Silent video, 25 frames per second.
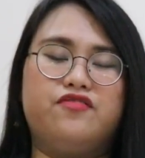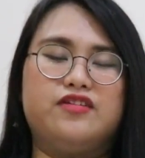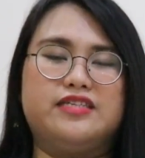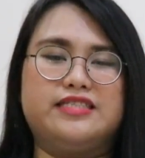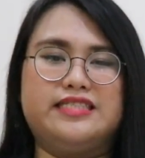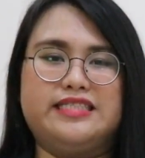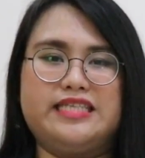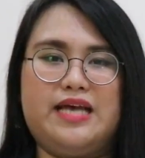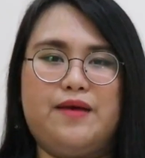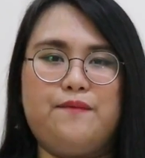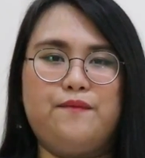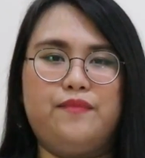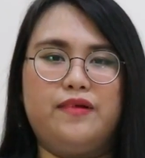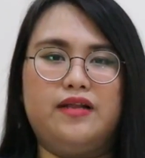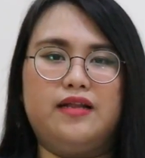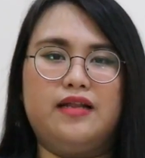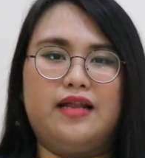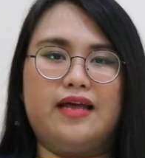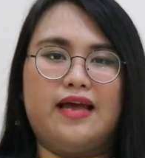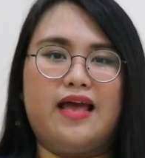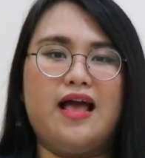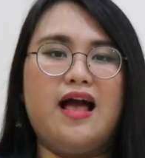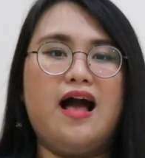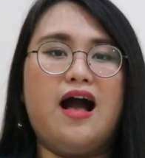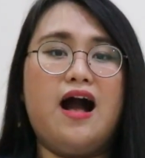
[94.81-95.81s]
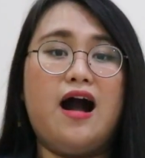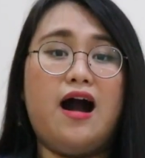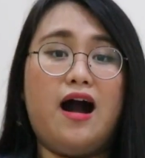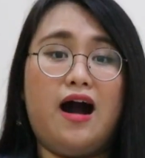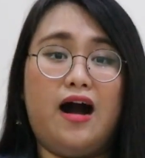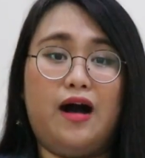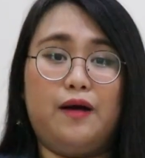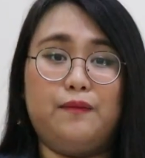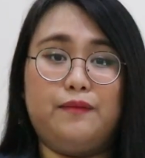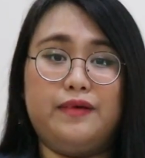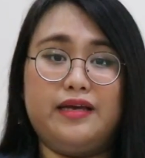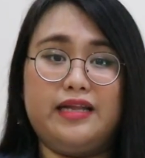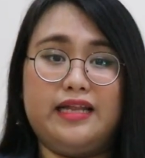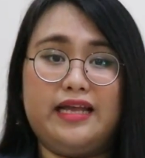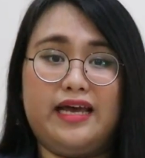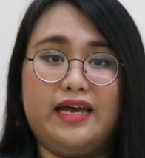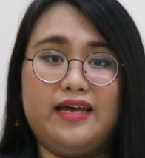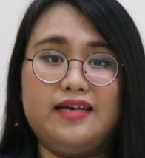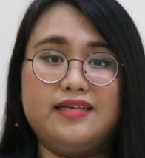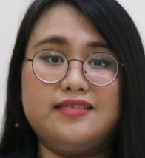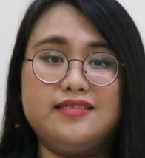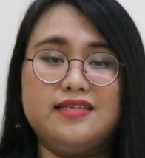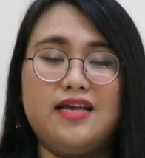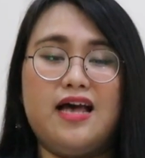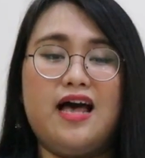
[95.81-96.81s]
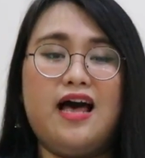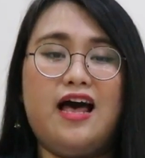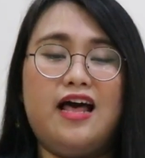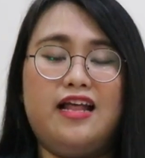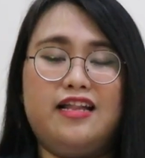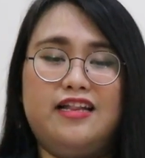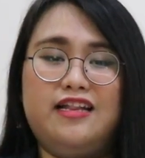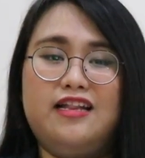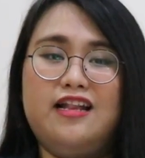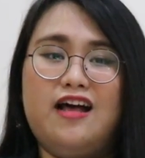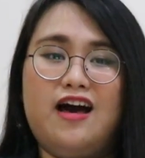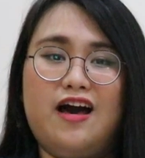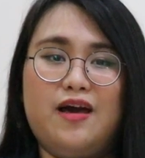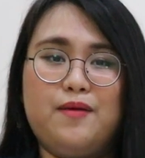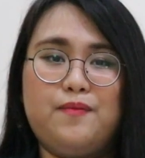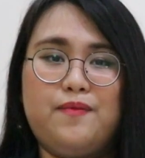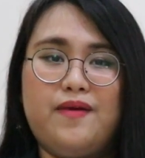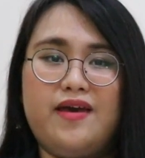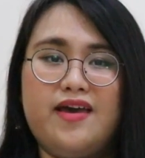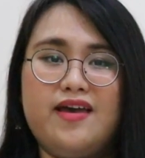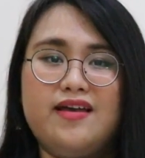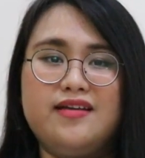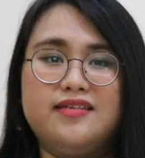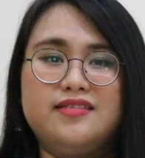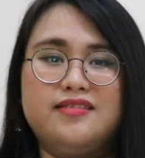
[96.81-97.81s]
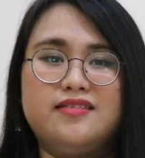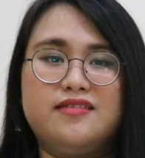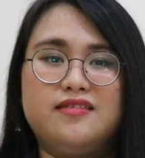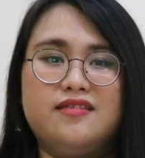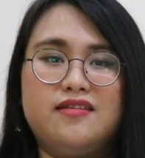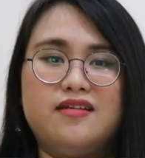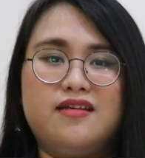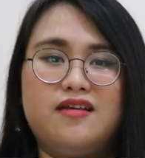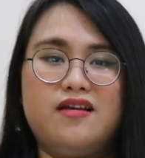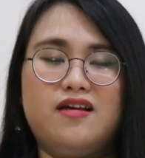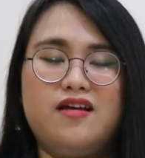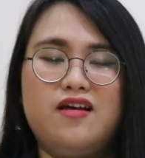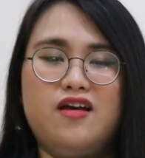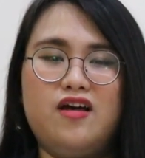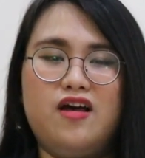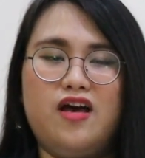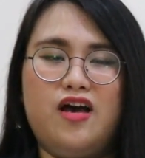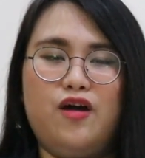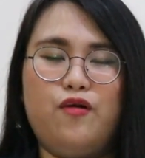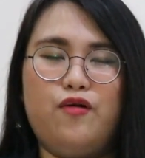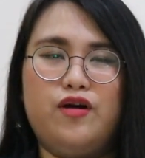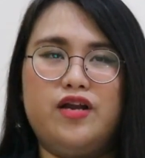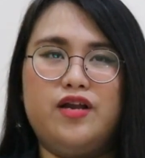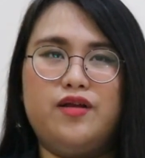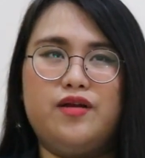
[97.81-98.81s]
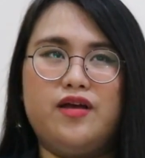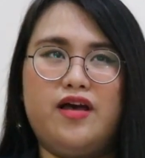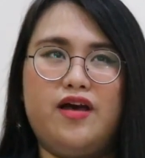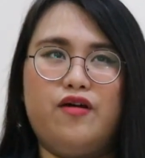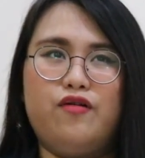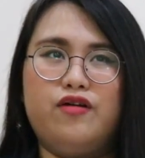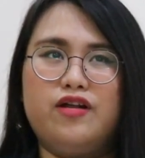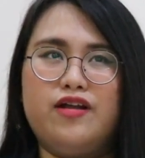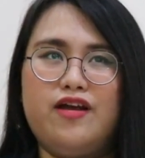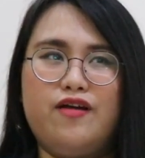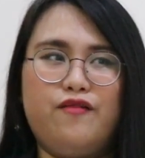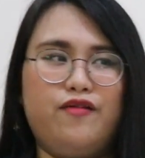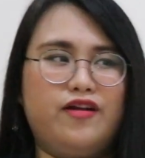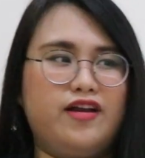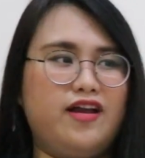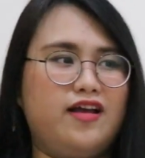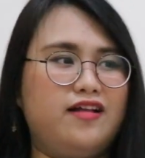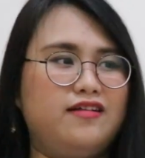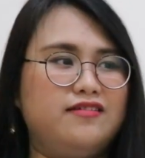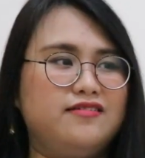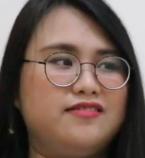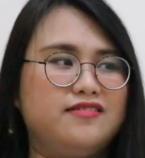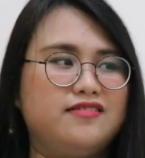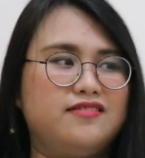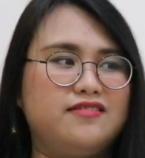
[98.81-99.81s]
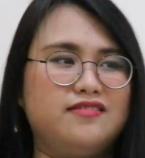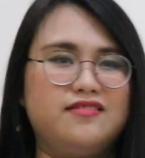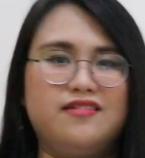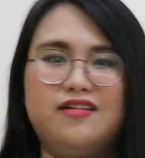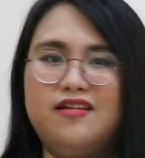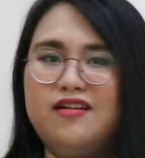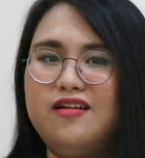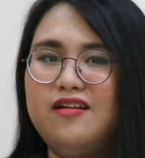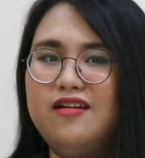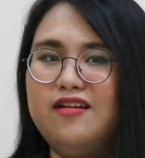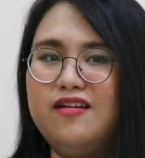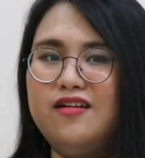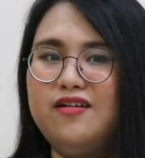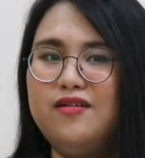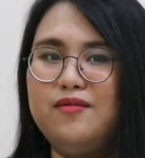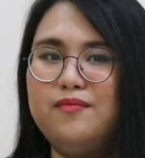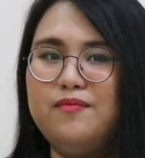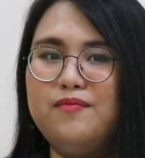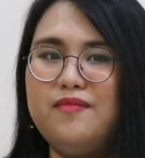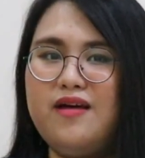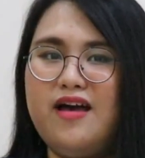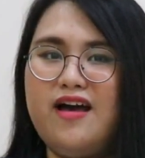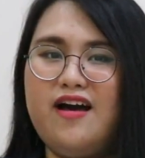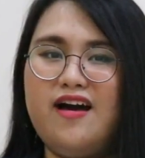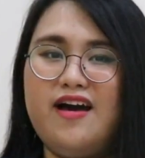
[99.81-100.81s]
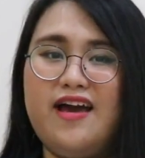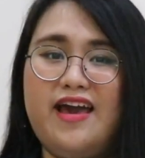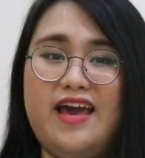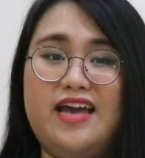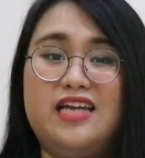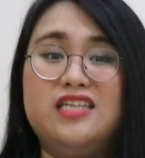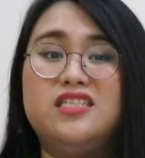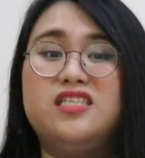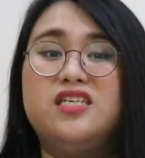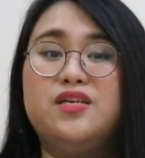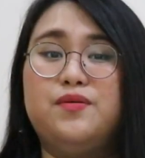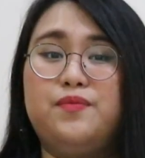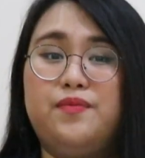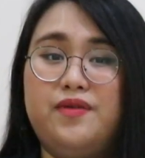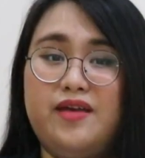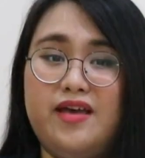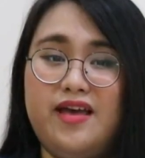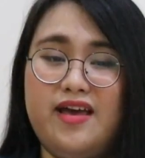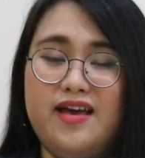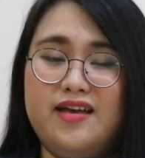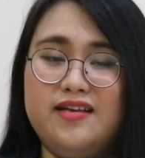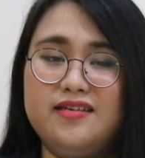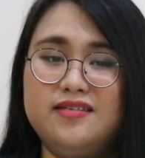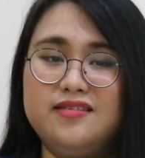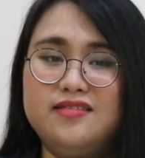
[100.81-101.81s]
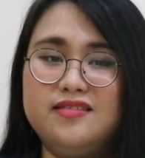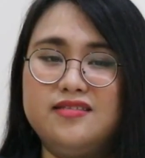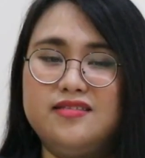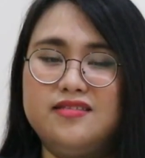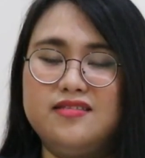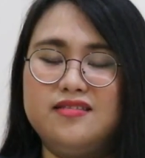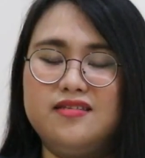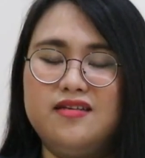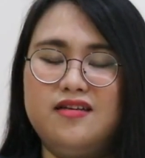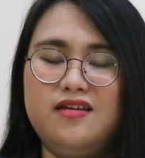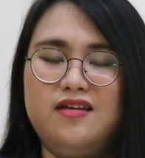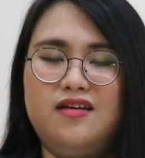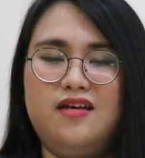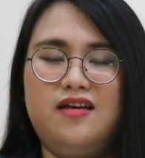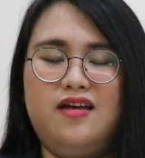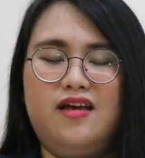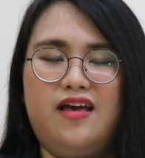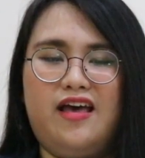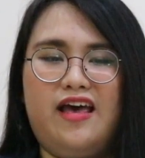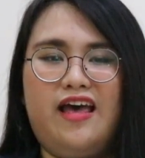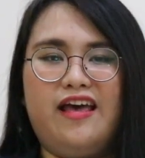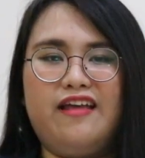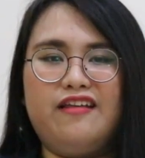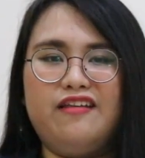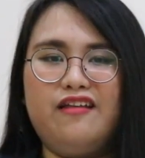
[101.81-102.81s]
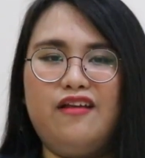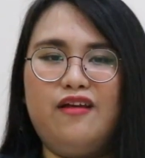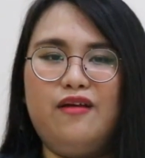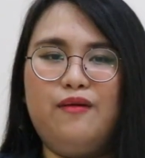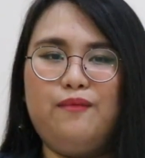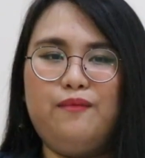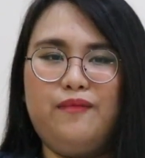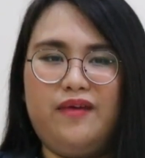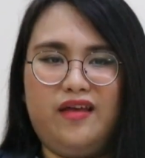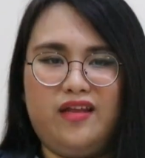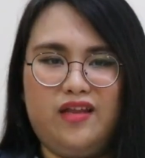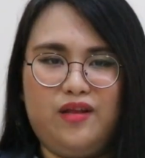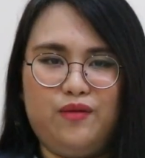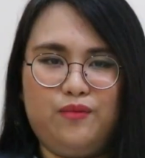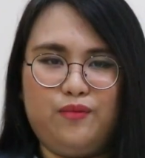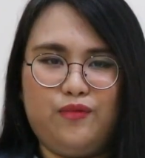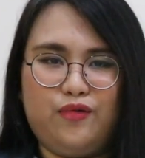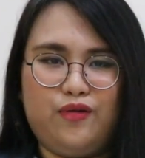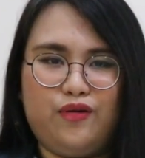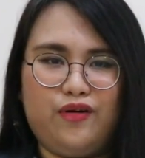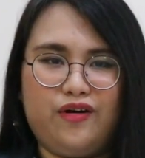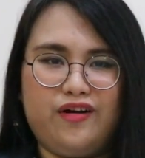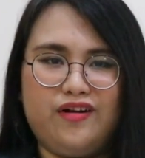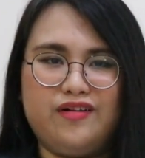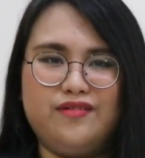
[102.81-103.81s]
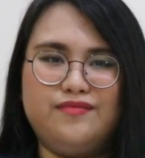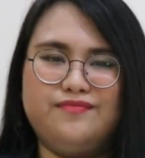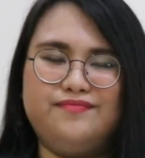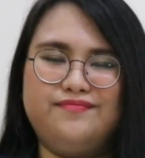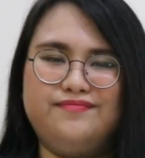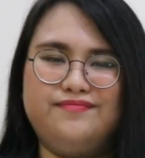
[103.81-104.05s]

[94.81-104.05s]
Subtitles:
For example, like amylase, lipase, what else? ATPase, and many more.